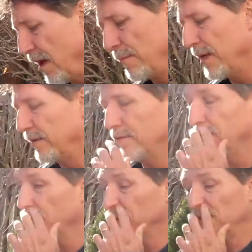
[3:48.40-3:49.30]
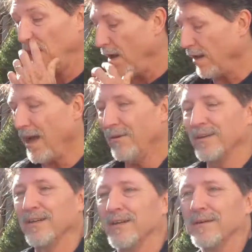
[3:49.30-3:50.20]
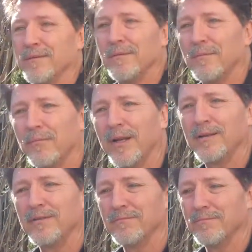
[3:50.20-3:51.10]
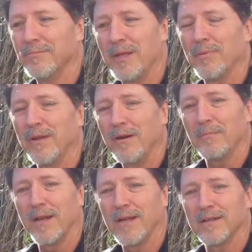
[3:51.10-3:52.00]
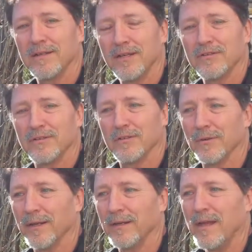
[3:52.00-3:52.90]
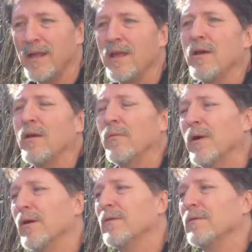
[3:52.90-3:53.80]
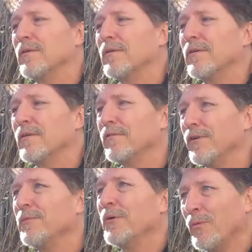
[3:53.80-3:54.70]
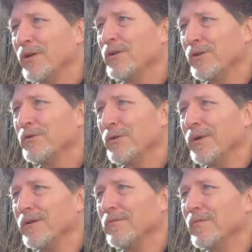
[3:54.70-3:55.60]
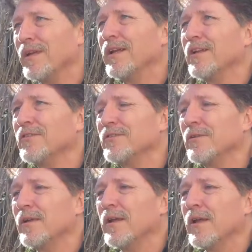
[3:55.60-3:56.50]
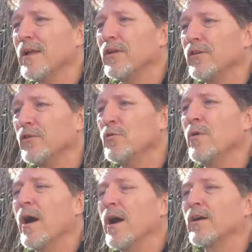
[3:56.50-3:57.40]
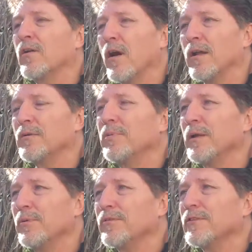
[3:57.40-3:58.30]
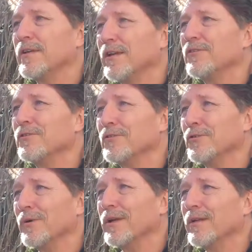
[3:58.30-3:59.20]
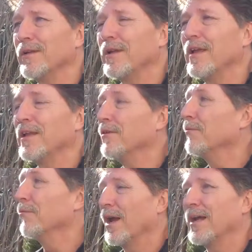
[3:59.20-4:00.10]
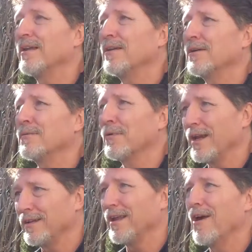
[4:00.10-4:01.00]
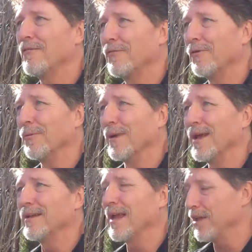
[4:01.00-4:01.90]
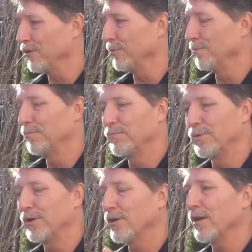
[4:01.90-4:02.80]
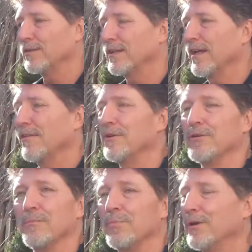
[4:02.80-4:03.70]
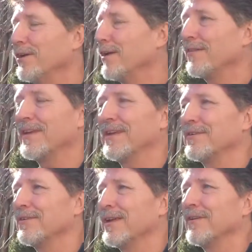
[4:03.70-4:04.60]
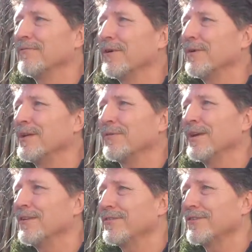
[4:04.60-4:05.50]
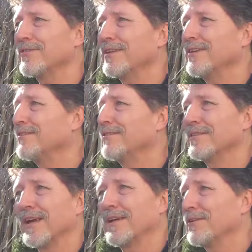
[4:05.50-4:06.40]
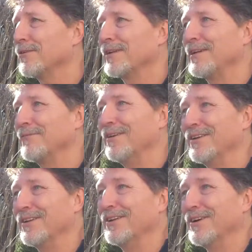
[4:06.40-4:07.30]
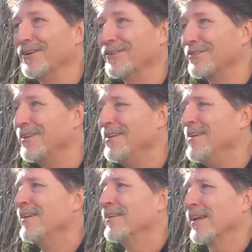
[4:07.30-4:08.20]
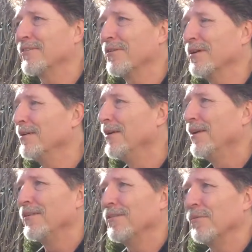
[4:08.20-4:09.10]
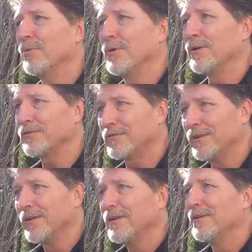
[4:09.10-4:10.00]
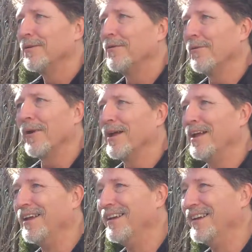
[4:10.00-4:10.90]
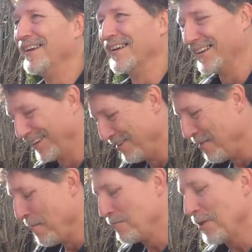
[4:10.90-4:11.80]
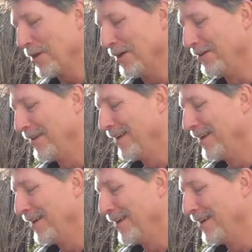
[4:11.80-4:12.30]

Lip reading: I mean, it's all out here, but people aren't paying attention to it. Well, Freeman, what you're doing is you are calling people's attention to it in right here, right now format, and you put it all together and you put it on the internet very graciously. Take it or leave it. It's like the Buddhist way. Yeah.